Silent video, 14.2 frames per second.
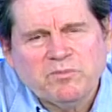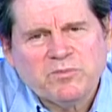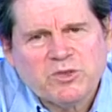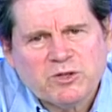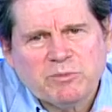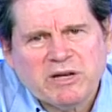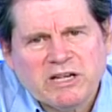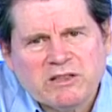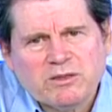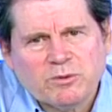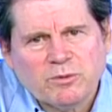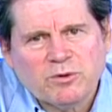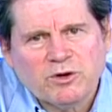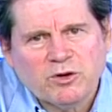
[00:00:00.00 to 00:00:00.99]
to make the
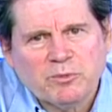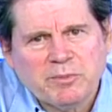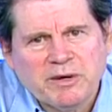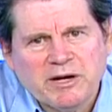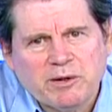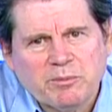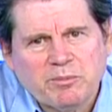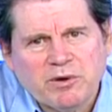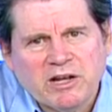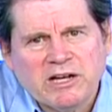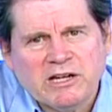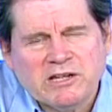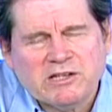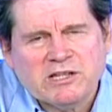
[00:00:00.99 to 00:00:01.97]
world a better
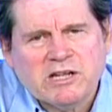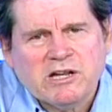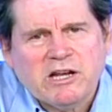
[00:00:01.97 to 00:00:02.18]
place.